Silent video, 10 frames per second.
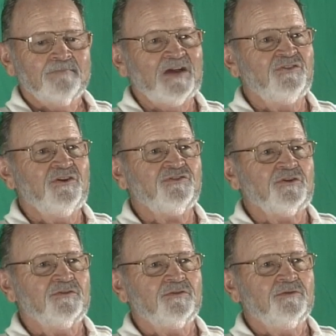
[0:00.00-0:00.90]
a
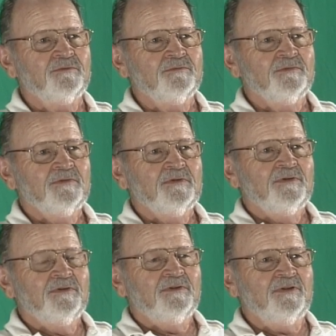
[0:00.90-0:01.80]
discus
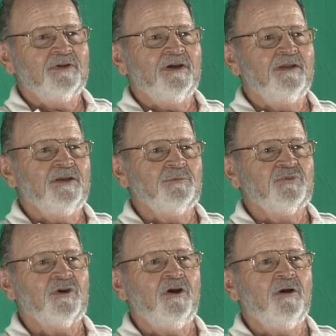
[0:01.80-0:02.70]
that a guy named
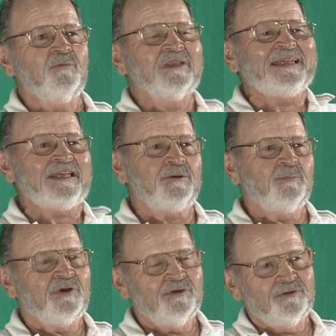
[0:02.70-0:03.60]
Tom
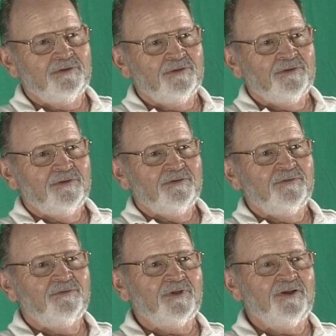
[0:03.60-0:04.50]
Lieb
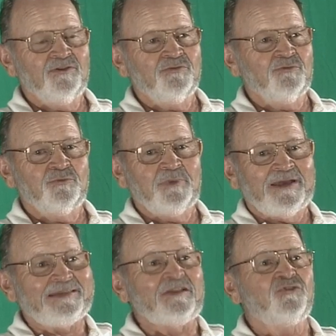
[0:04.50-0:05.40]
I guess it was
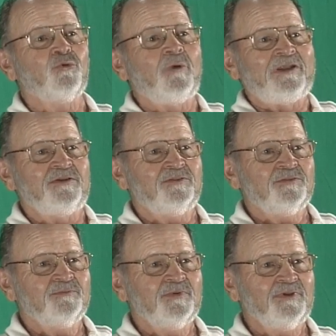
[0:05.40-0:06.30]
back in the
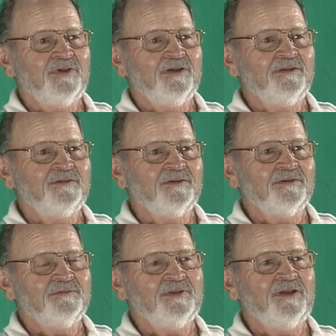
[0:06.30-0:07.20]
20s. He had uh,
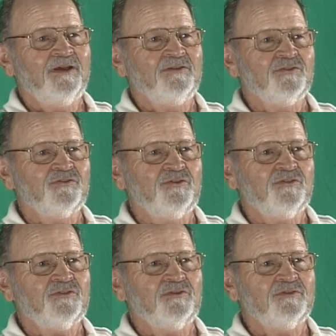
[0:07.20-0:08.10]
he had this
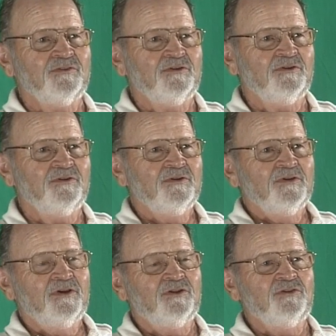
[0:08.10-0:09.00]
discus and he
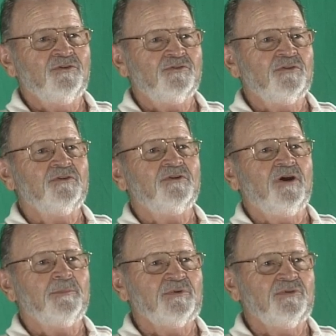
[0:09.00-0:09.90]
and he used it in
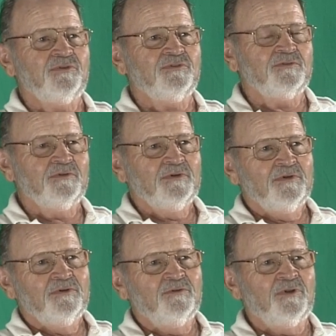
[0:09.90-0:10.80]
competition.
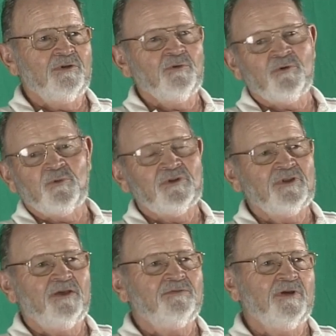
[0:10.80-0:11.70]
Well, anyway, my
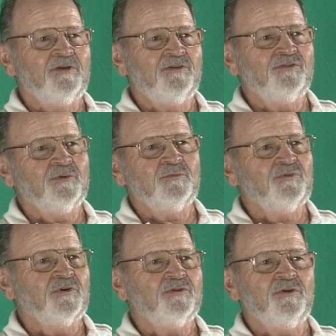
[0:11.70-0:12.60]
dad found it in some
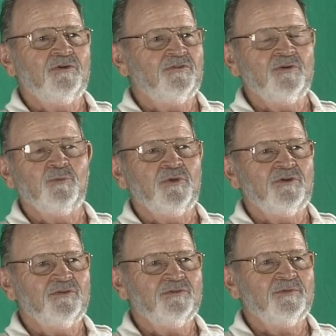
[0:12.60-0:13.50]
junkyard
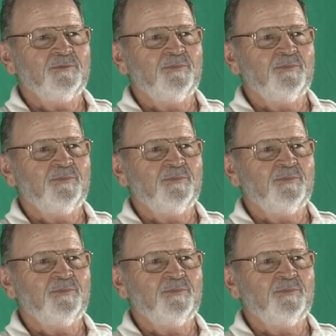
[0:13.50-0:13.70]
someplace and